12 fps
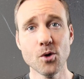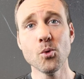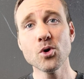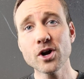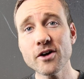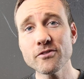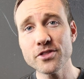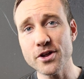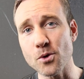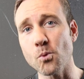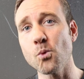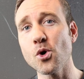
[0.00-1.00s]
We'll cover
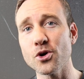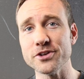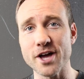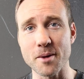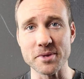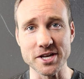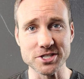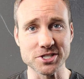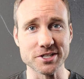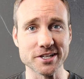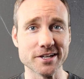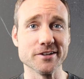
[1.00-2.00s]
their world
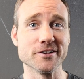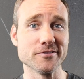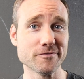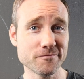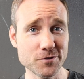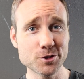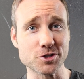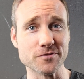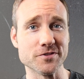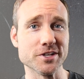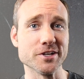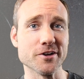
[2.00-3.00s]
domination in a future
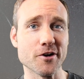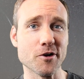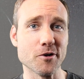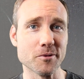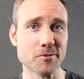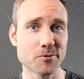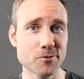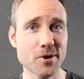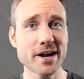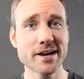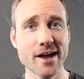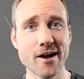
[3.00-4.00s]
video,
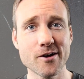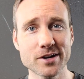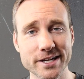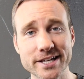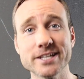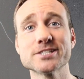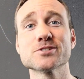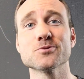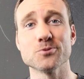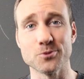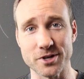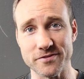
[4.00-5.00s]
right now it's
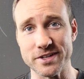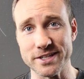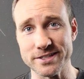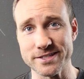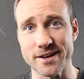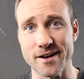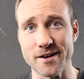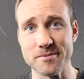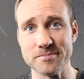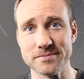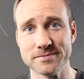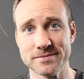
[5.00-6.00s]
Rivian
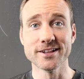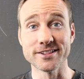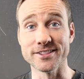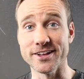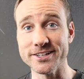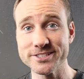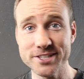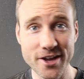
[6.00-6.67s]
time. Let's